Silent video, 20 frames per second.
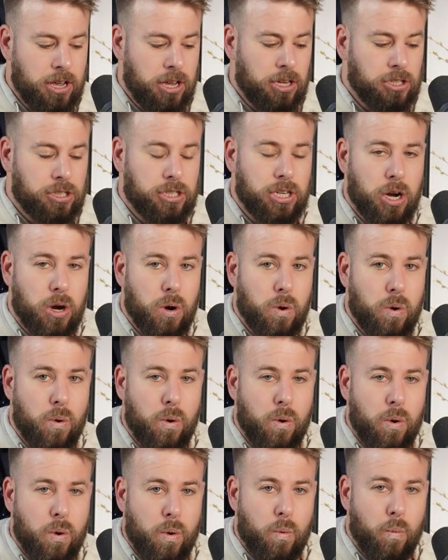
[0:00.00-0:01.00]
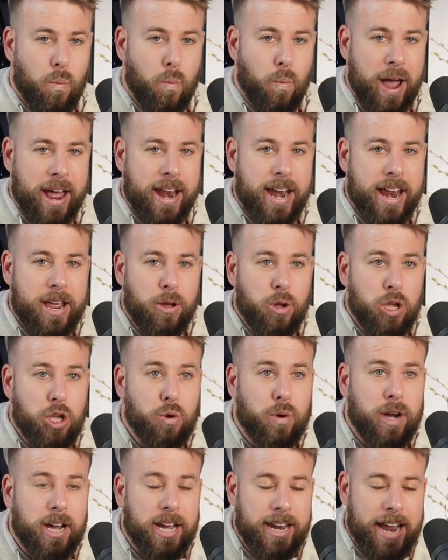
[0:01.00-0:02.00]
So when
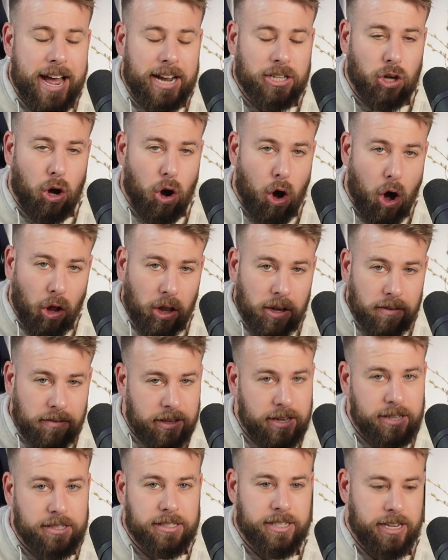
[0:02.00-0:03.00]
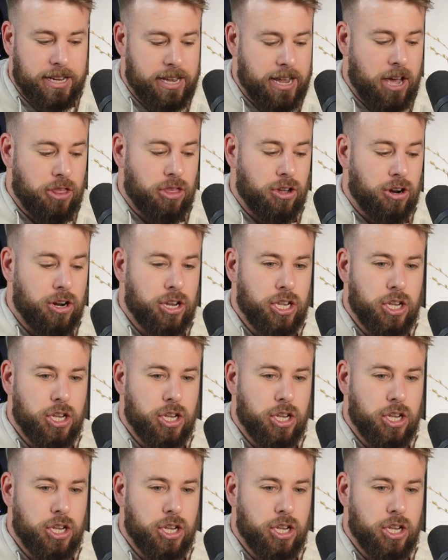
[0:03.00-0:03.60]
you connect all of these together,